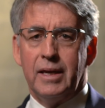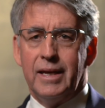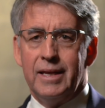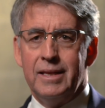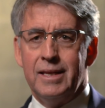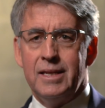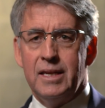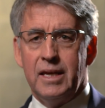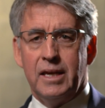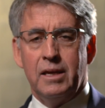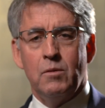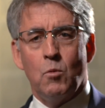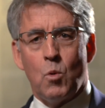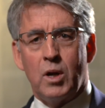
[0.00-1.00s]
In the
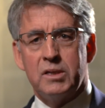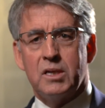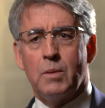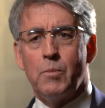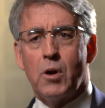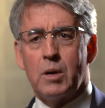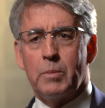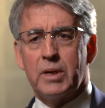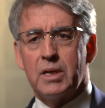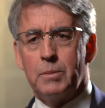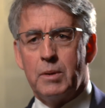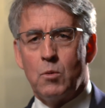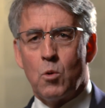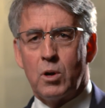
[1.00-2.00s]
knee, one compartment
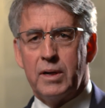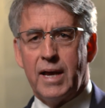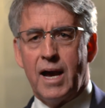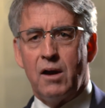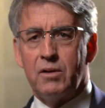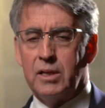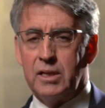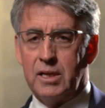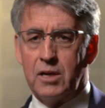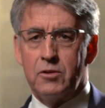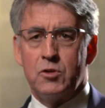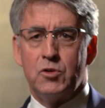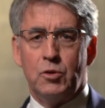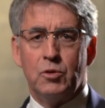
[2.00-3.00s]
can be worn out and the
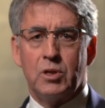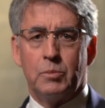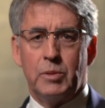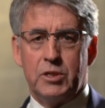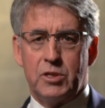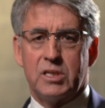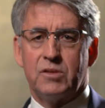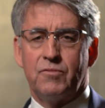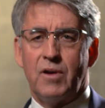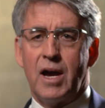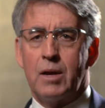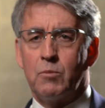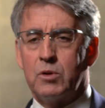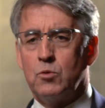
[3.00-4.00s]
other two could be just
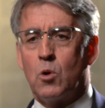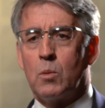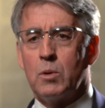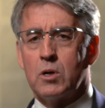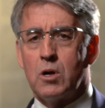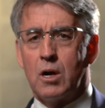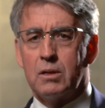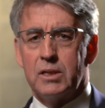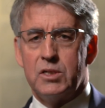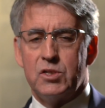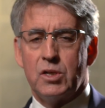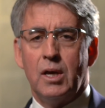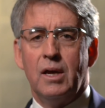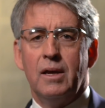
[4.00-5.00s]
fine with normal
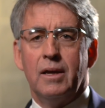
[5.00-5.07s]
cartilage.